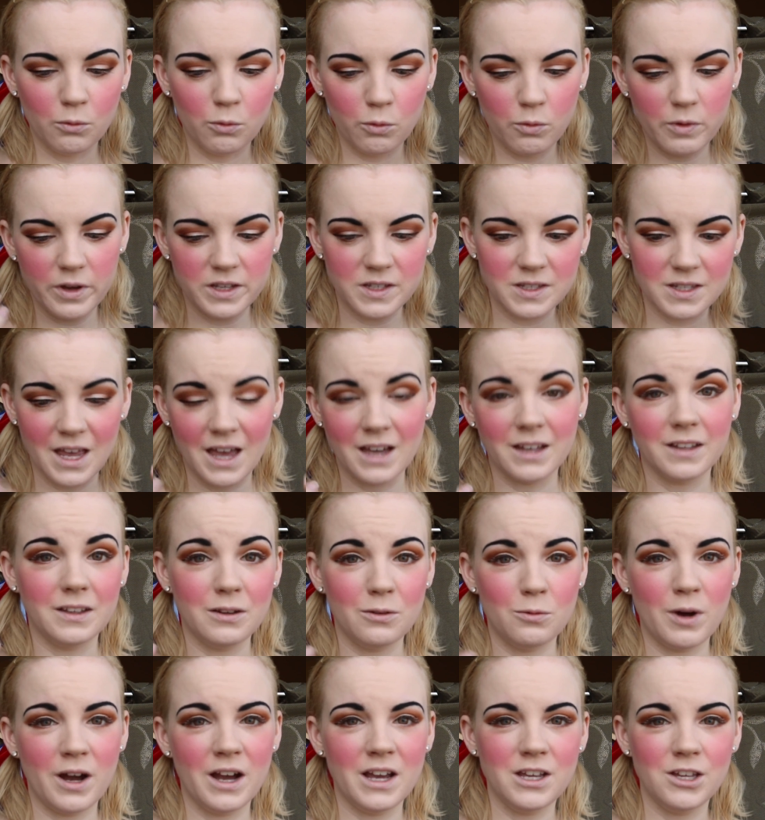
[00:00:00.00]
exactly
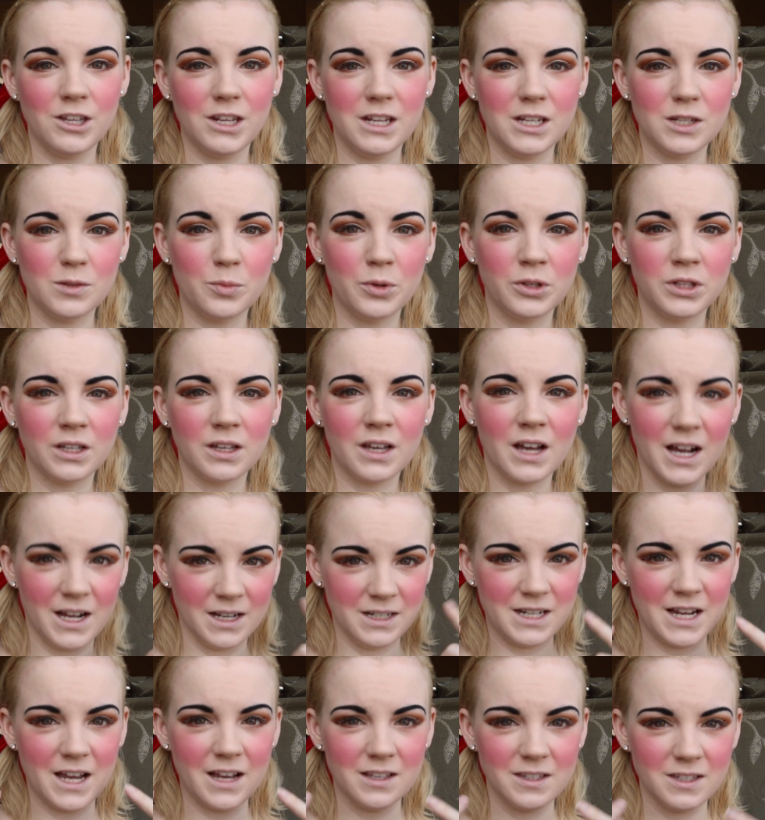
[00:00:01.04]
why you need to put the
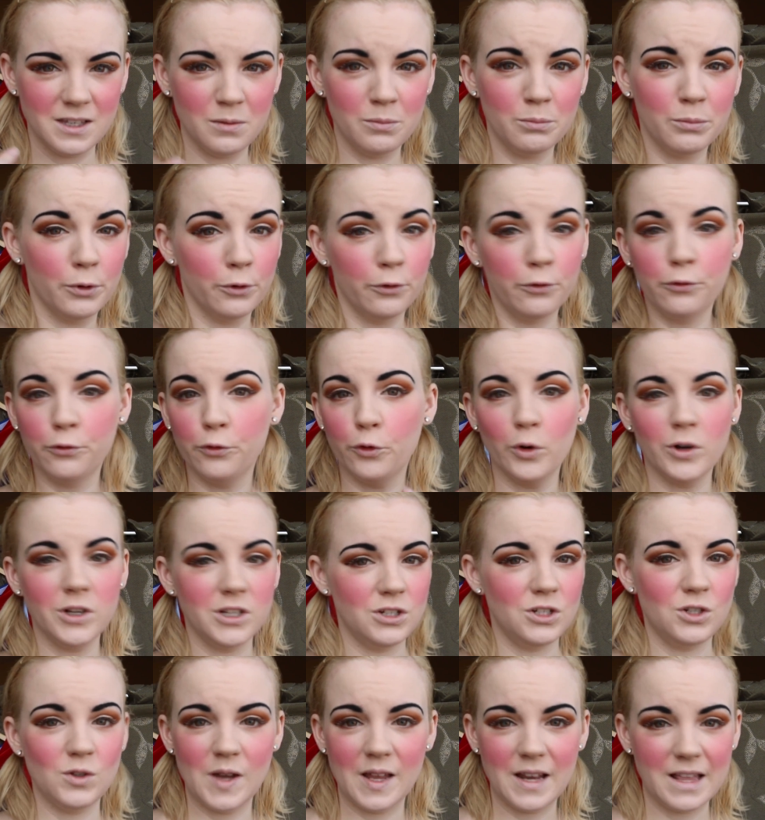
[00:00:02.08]
contacts in before
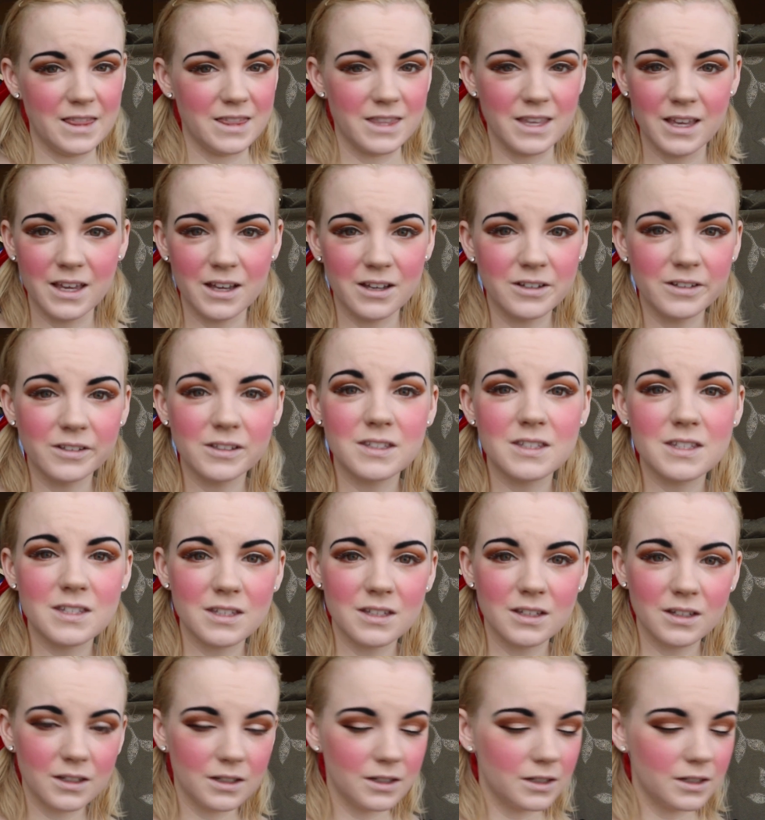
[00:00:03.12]
you do anything else.